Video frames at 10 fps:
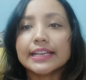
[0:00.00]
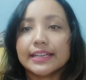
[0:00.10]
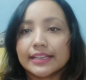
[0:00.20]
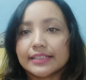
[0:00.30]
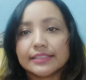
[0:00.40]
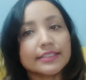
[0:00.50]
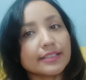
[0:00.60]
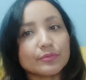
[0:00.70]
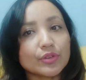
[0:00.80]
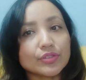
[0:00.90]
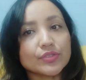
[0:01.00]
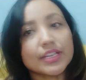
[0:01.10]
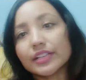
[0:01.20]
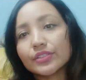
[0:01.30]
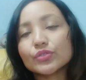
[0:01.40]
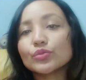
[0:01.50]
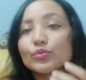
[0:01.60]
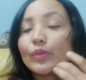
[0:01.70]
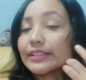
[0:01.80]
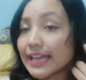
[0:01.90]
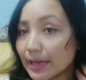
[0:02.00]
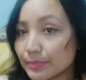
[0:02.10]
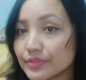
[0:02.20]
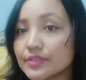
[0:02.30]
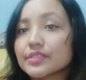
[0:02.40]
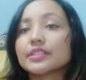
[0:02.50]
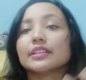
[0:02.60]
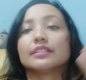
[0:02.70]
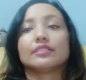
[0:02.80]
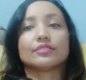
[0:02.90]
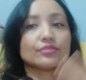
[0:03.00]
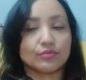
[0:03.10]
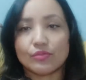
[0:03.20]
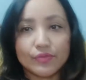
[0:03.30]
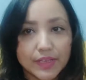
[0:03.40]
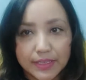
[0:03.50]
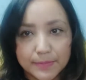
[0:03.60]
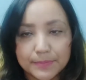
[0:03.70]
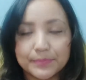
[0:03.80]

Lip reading: And yes, I'm going to tell you what happens in the story.